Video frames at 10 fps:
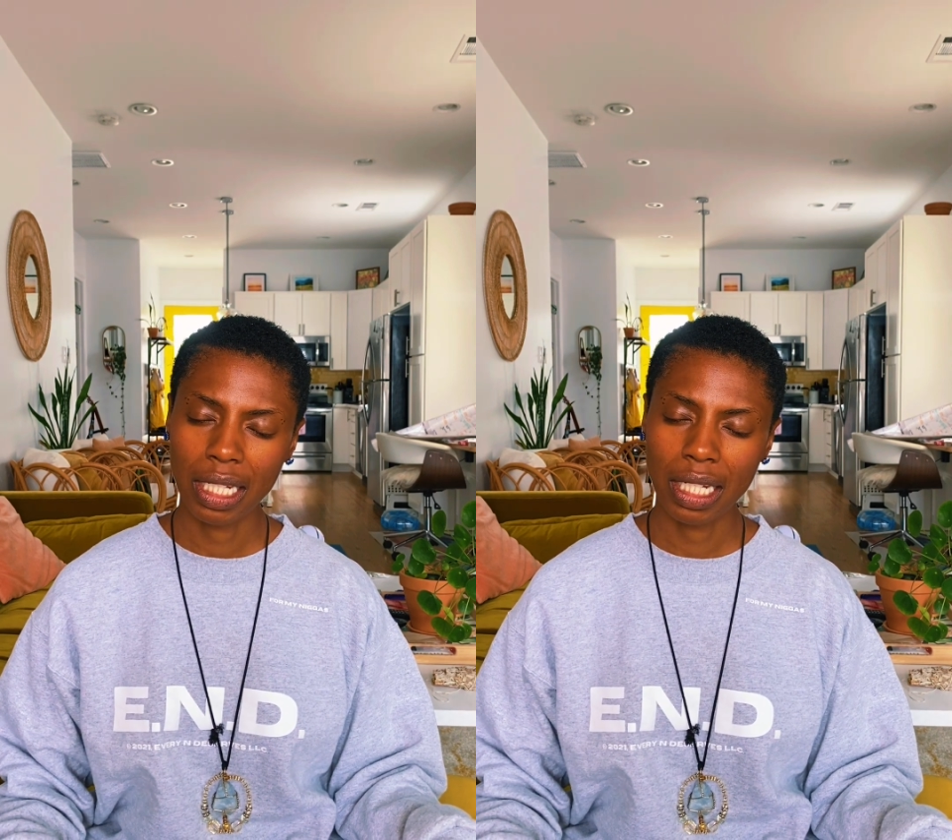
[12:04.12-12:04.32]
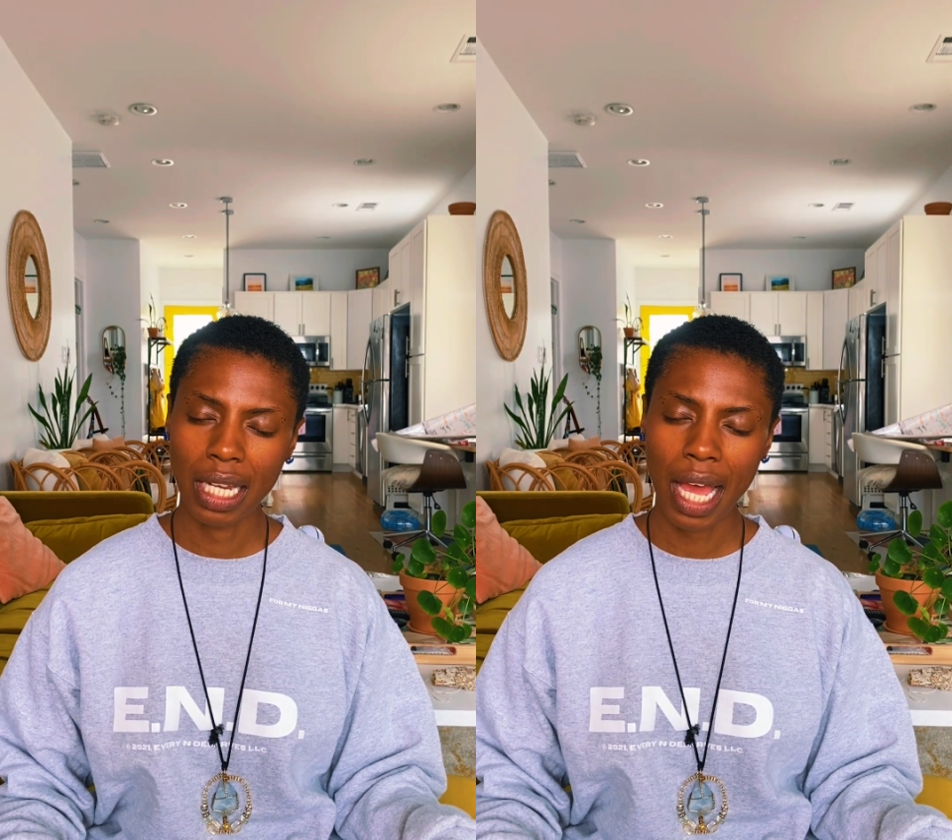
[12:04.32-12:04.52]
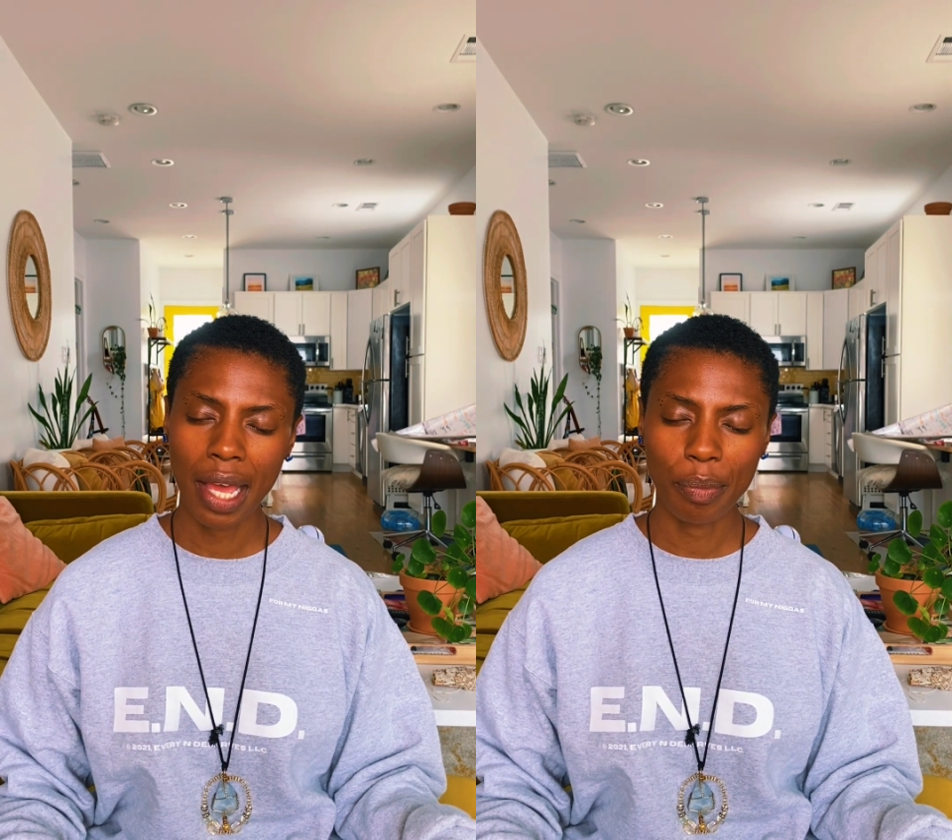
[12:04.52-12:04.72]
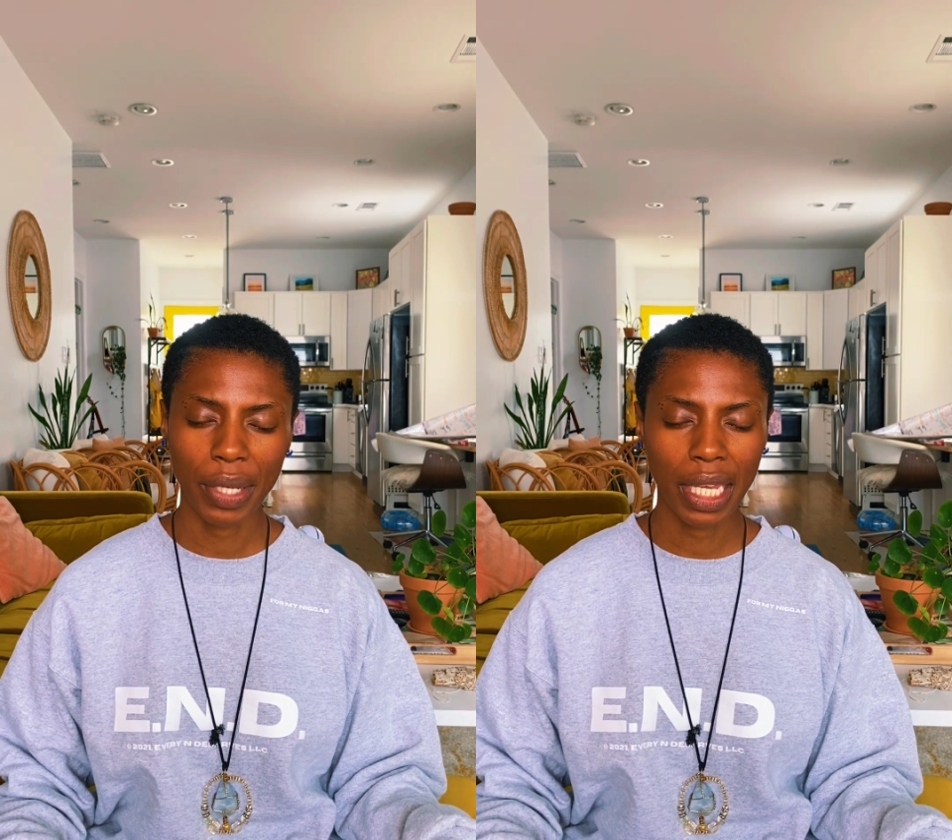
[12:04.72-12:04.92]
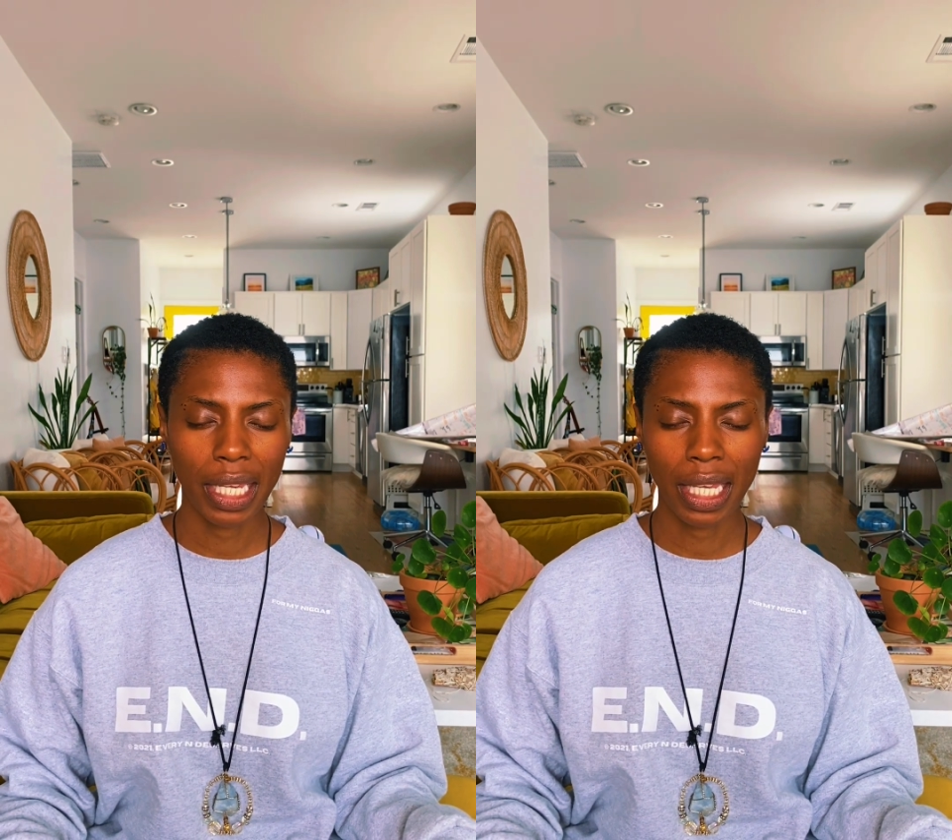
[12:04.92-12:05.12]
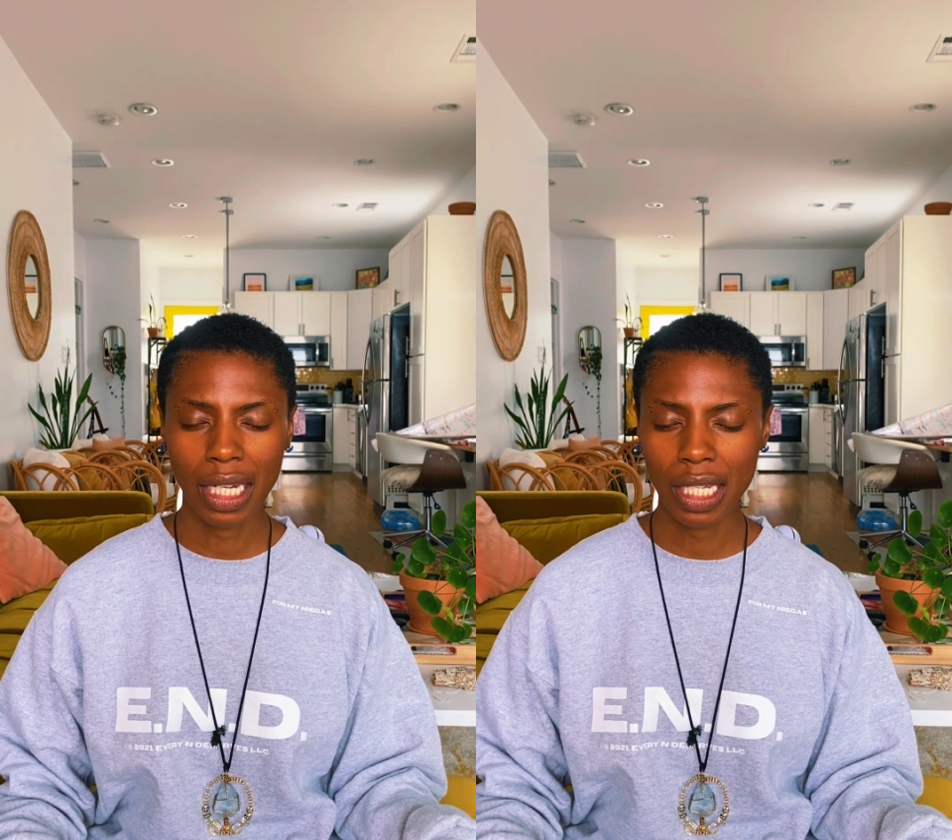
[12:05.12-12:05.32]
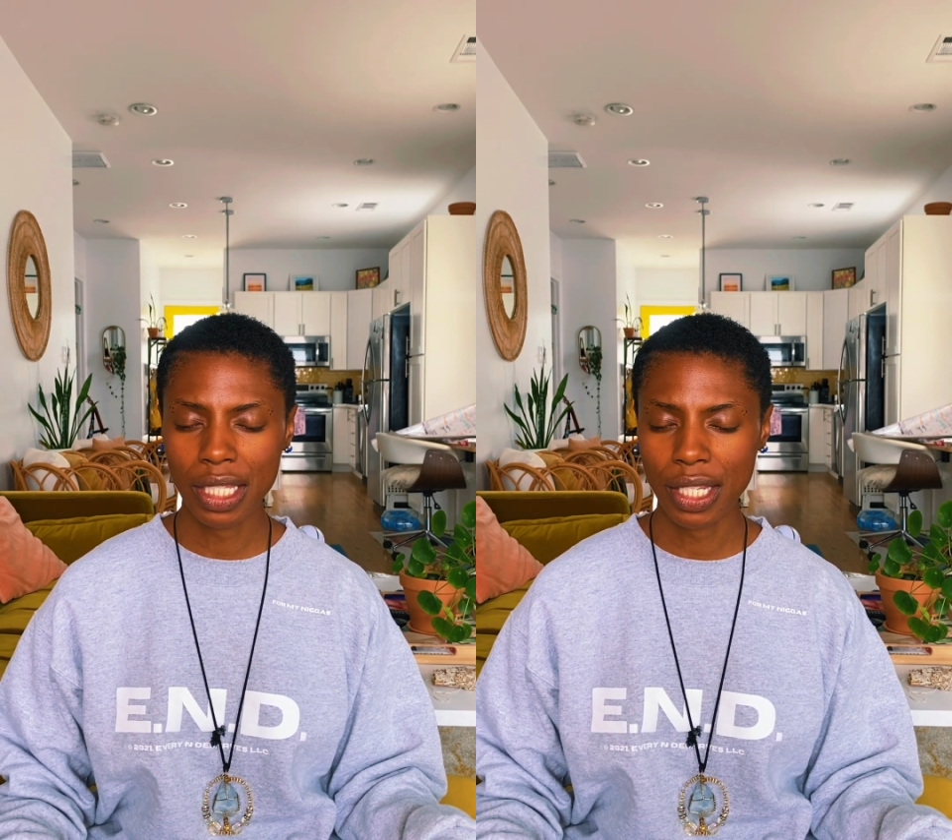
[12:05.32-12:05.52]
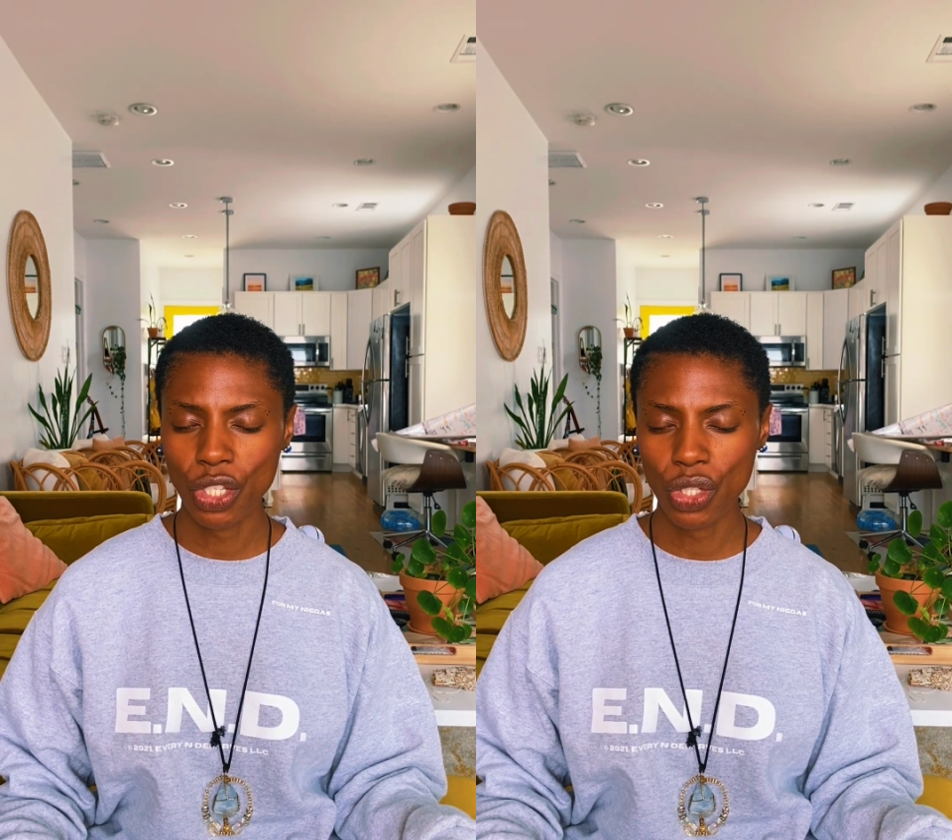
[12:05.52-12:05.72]
Not paying any
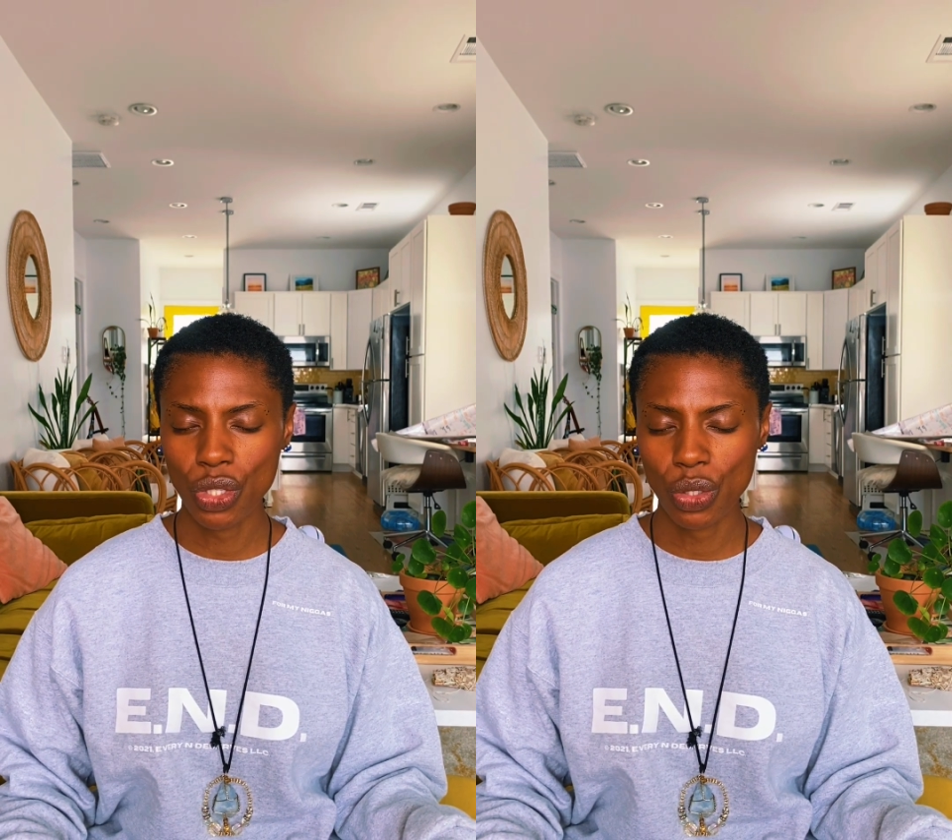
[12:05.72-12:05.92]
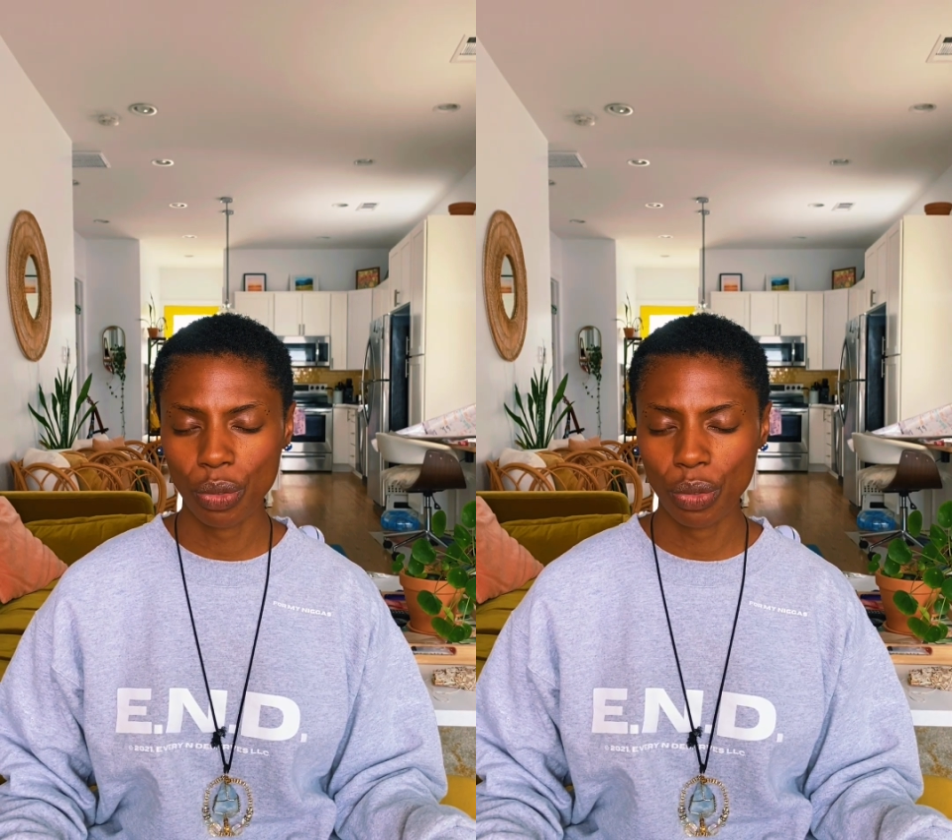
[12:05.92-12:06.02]
attention to